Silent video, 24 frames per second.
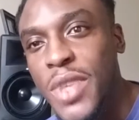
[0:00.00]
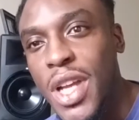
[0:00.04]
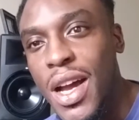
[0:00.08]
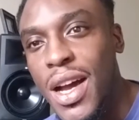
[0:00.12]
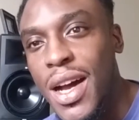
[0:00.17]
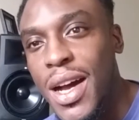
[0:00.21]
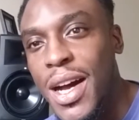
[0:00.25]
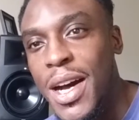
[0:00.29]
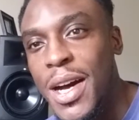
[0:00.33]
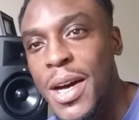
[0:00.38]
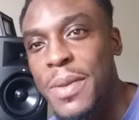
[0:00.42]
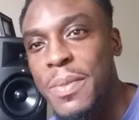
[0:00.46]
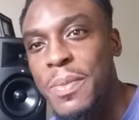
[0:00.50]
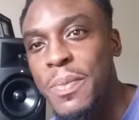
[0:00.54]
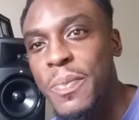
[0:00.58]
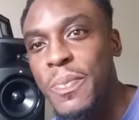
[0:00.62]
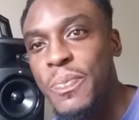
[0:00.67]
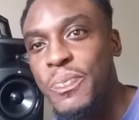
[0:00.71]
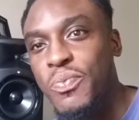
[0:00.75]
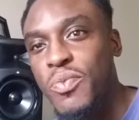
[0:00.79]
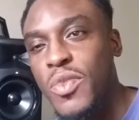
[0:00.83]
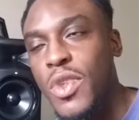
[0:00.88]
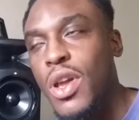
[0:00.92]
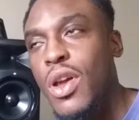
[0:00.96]

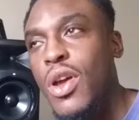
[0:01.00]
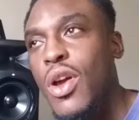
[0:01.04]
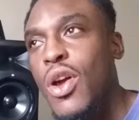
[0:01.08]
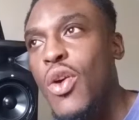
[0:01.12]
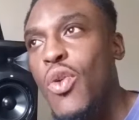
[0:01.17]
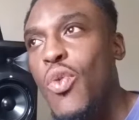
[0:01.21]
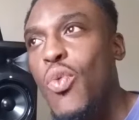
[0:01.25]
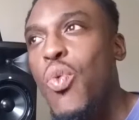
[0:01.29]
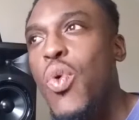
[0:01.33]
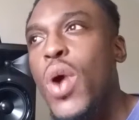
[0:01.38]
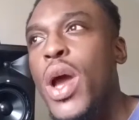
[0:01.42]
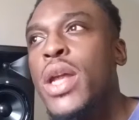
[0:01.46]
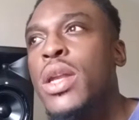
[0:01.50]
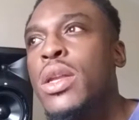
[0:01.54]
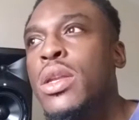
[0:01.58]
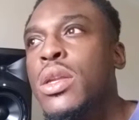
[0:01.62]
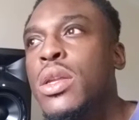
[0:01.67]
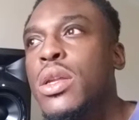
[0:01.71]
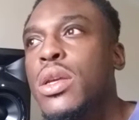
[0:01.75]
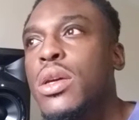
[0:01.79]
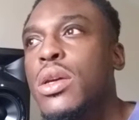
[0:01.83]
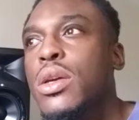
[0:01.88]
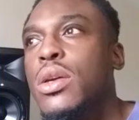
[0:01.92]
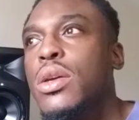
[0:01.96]

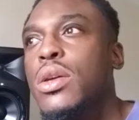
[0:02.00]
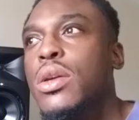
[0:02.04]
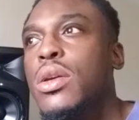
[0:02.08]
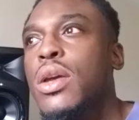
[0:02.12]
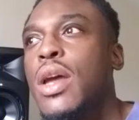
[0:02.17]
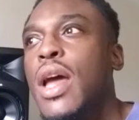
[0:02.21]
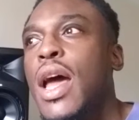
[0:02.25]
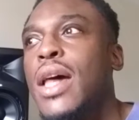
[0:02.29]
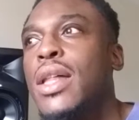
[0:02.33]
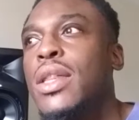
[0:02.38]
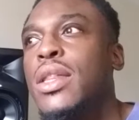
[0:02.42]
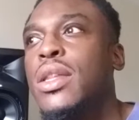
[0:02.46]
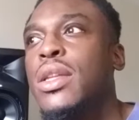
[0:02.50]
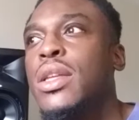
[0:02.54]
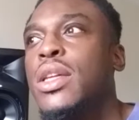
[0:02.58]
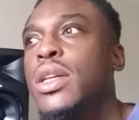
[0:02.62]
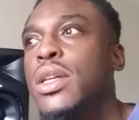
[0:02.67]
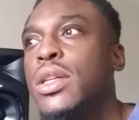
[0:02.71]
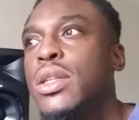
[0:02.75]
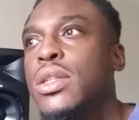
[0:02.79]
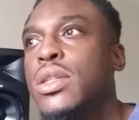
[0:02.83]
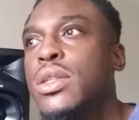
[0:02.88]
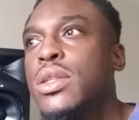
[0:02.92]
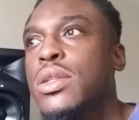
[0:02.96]
When
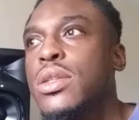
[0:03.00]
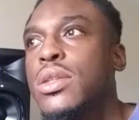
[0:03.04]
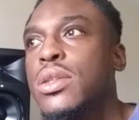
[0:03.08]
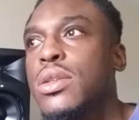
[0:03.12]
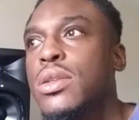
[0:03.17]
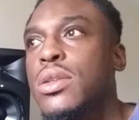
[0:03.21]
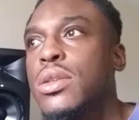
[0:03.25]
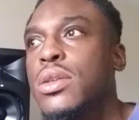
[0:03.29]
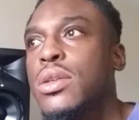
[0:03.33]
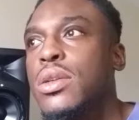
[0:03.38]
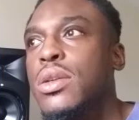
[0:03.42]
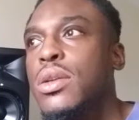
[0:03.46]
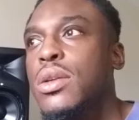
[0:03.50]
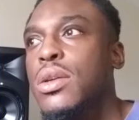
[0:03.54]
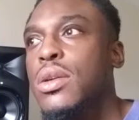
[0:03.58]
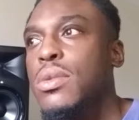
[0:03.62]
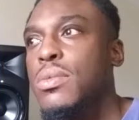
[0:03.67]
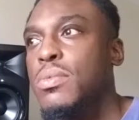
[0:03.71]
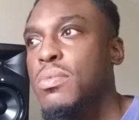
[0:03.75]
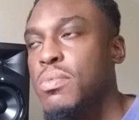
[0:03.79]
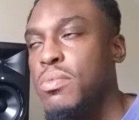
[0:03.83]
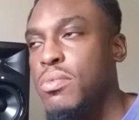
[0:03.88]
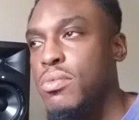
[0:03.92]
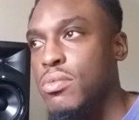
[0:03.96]
athletes
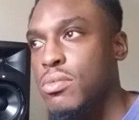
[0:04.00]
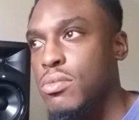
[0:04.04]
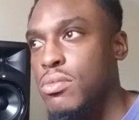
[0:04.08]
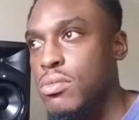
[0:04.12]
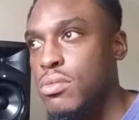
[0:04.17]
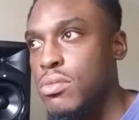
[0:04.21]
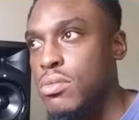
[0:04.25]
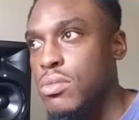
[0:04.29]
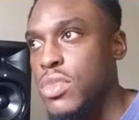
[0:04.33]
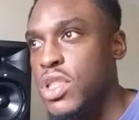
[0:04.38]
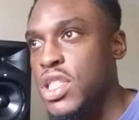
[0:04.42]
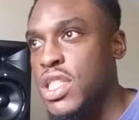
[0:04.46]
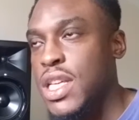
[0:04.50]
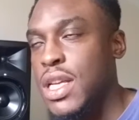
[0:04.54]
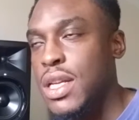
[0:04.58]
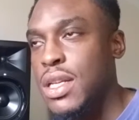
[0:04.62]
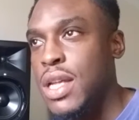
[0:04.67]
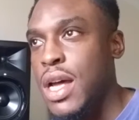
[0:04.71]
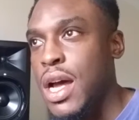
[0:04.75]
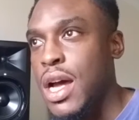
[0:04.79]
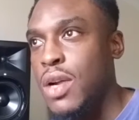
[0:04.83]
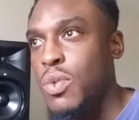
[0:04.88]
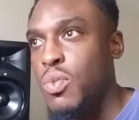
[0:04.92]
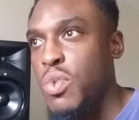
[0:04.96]
sit
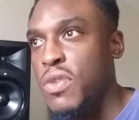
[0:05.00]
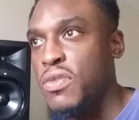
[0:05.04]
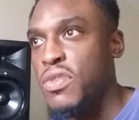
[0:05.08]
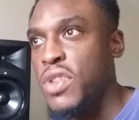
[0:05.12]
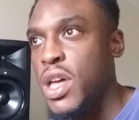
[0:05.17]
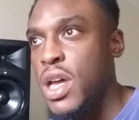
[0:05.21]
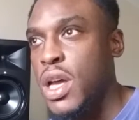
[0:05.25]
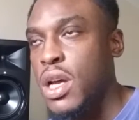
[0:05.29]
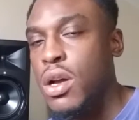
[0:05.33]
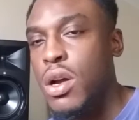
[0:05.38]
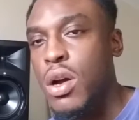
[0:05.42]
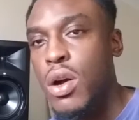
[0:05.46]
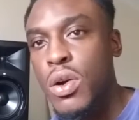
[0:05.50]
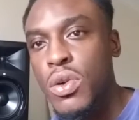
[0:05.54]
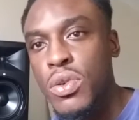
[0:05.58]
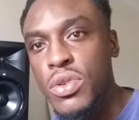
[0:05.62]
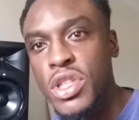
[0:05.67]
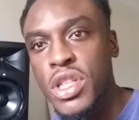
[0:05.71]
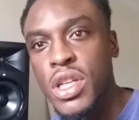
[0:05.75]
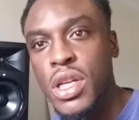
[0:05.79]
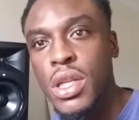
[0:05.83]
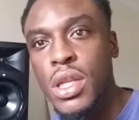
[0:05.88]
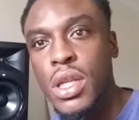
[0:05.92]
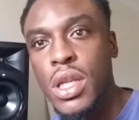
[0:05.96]
down with their
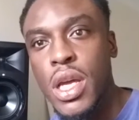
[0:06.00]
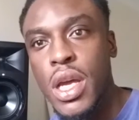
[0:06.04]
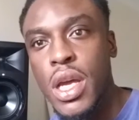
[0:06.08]
coach and